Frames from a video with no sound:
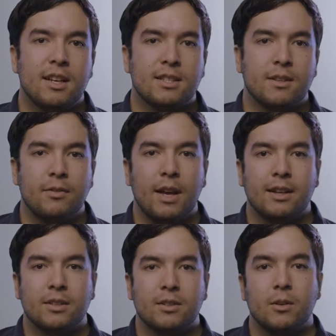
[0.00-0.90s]
as the
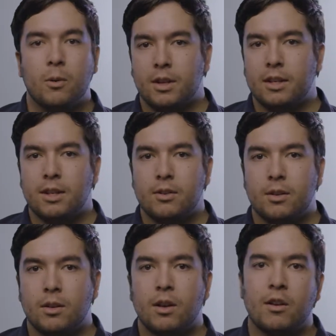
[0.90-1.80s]
fact or
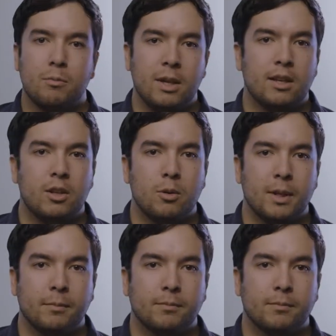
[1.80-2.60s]
condition of being human